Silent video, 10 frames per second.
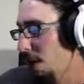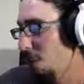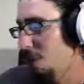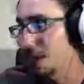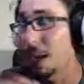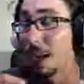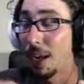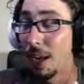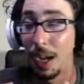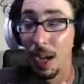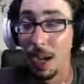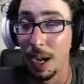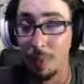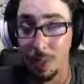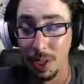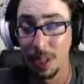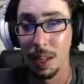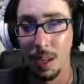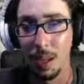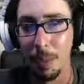which I really
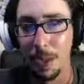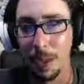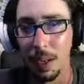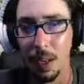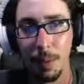like about it.